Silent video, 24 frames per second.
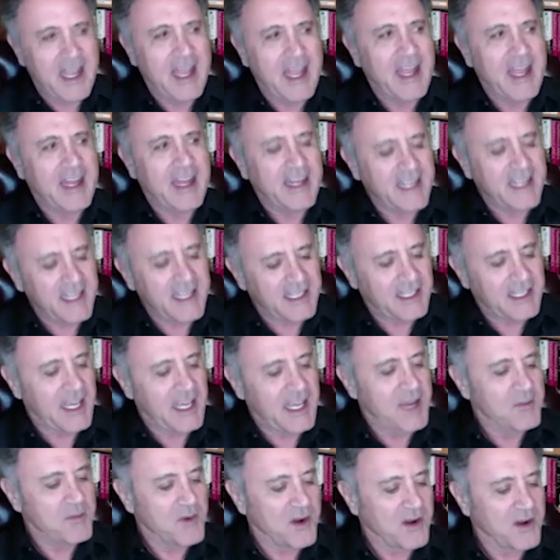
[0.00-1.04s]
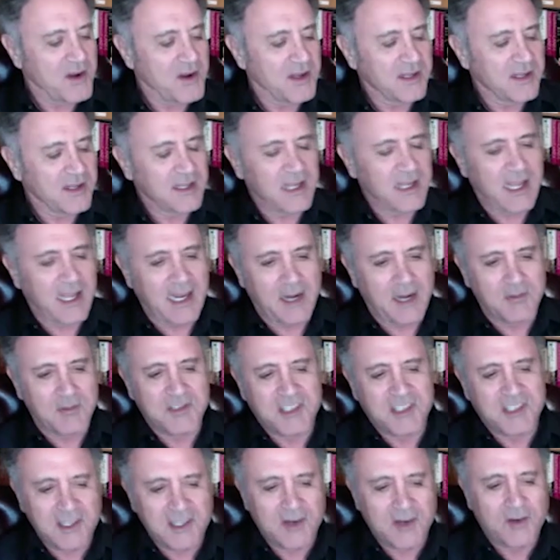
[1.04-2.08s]
And he came on, and I was
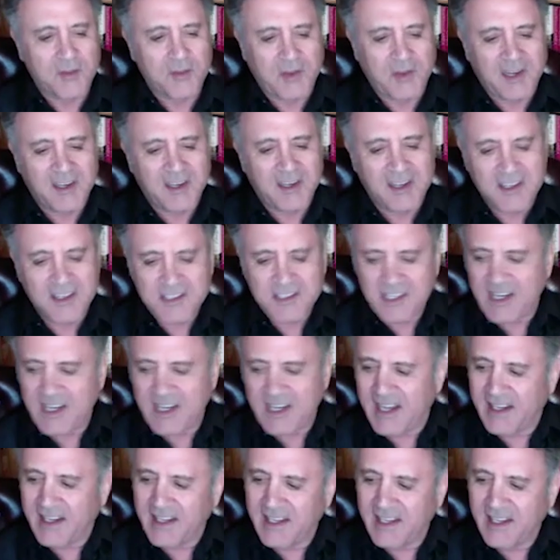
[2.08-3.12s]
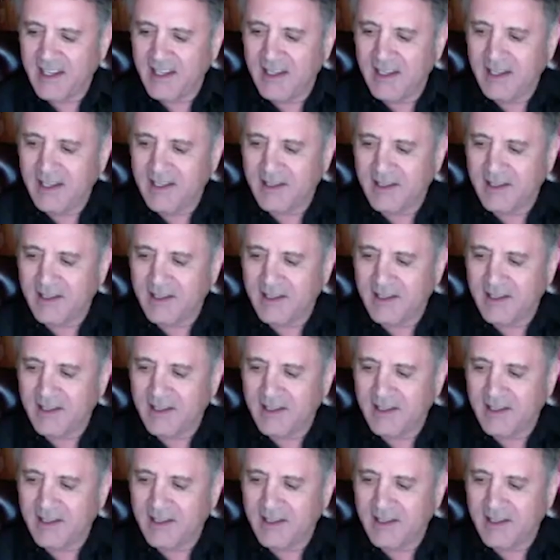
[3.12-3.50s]
sitting there with my cousin Eddie